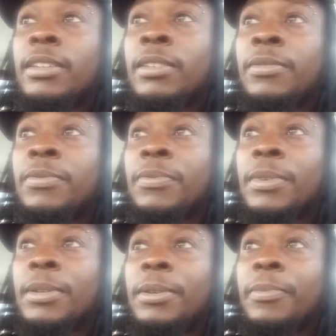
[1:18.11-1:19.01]

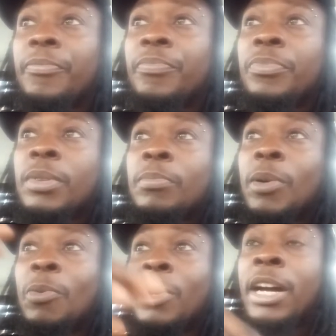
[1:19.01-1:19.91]

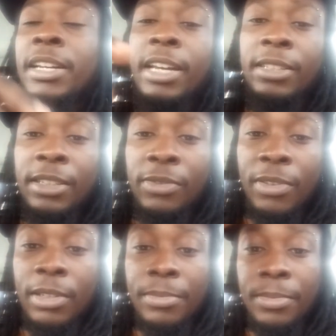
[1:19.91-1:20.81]
But where I got this
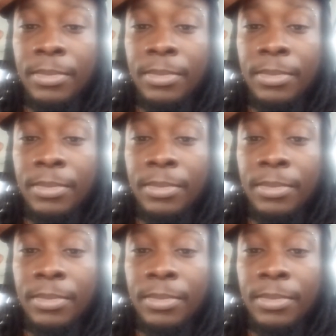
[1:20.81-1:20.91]
from,